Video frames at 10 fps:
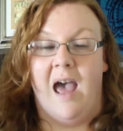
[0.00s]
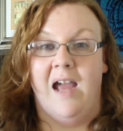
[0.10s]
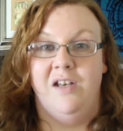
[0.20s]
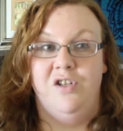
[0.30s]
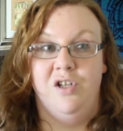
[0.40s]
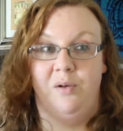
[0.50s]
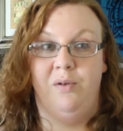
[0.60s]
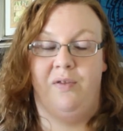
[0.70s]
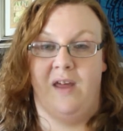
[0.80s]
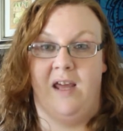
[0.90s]
I do
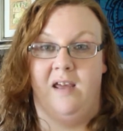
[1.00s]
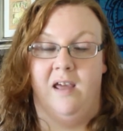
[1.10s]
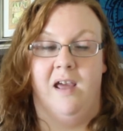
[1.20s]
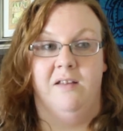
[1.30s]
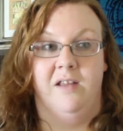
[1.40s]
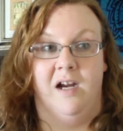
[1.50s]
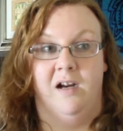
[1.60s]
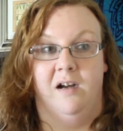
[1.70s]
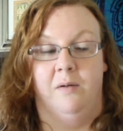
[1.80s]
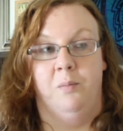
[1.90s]
think
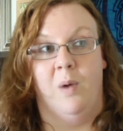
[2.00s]
they're,